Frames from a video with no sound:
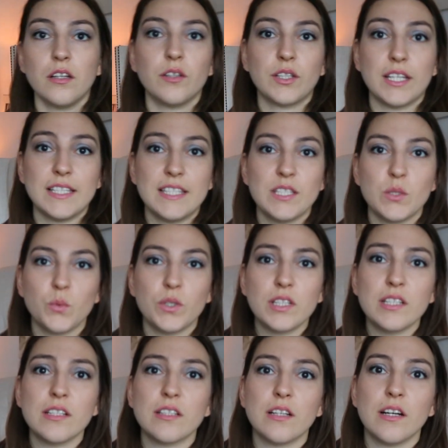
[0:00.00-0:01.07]
Okay, since
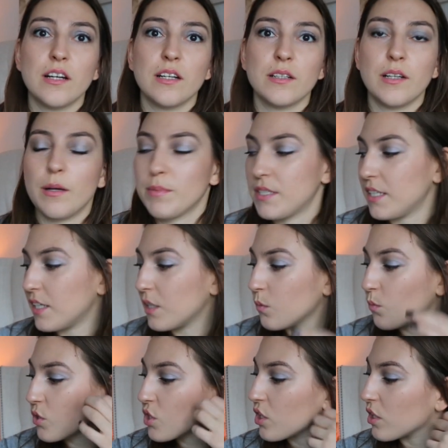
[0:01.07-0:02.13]
I'm
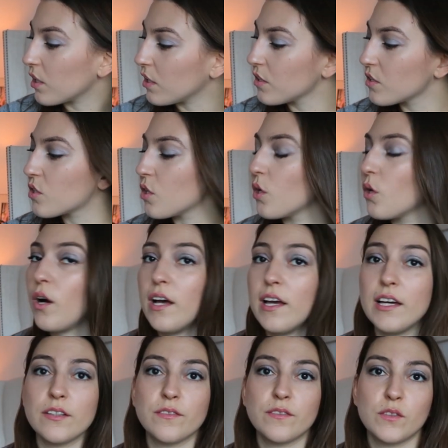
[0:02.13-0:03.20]
starting with Chanel, so I
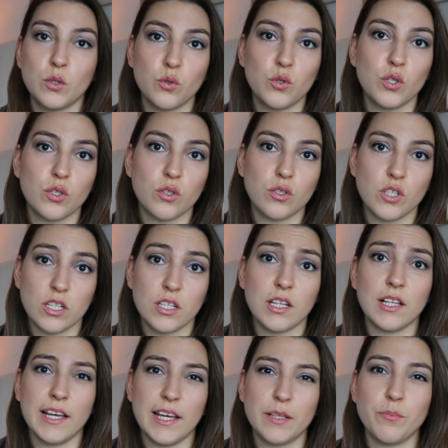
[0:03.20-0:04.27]
have 2
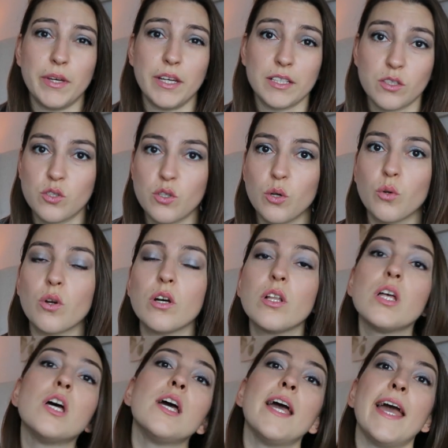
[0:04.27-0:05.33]
Chanel handbags total,
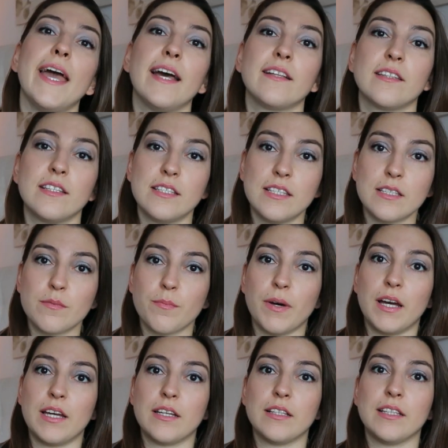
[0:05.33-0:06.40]
and this is
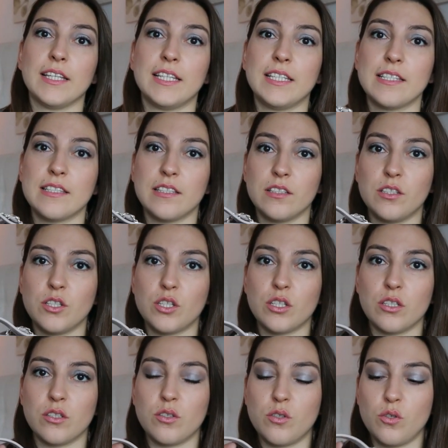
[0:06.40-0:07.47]
my latest
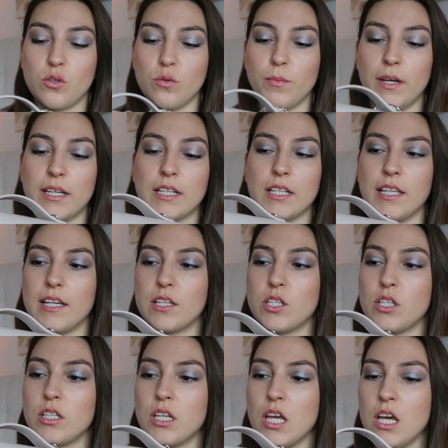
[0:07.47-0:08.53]
addition to my
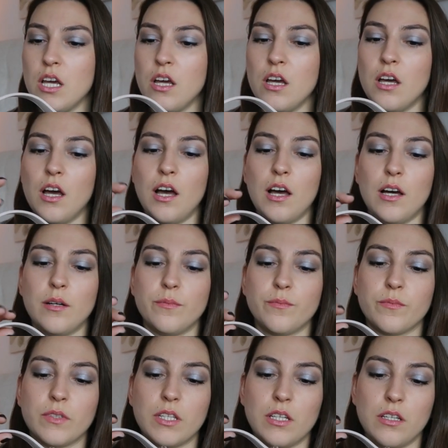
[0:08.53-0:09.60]
collection.
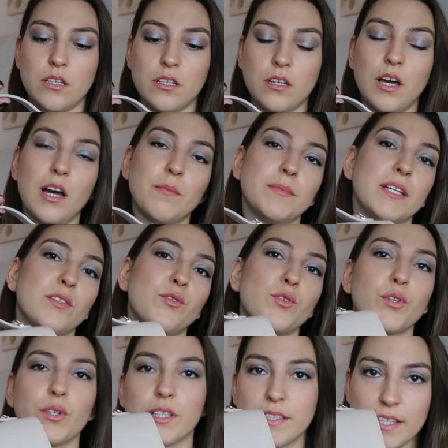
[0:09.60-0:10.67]
I'm not
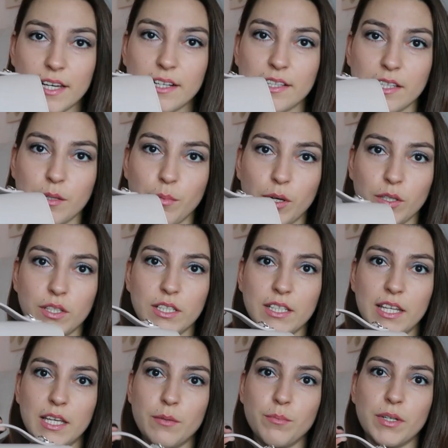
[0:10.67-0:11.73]
sure exactly about the
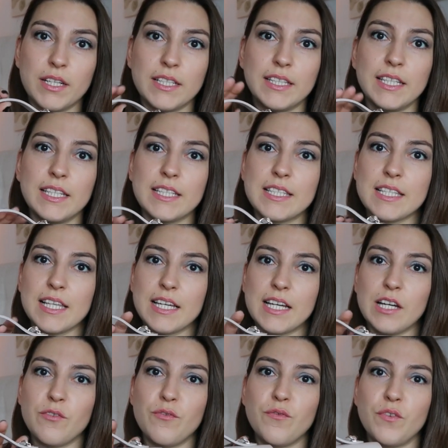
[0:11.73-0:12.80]
name, but I think it's
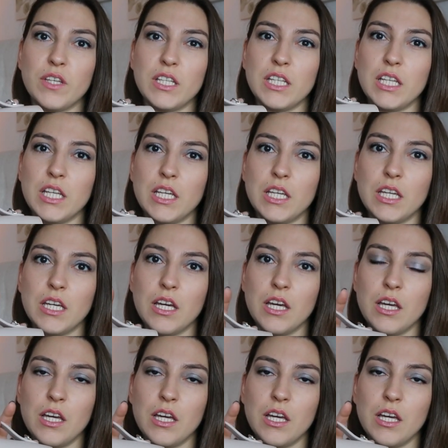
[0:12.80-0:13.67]
like Affinity,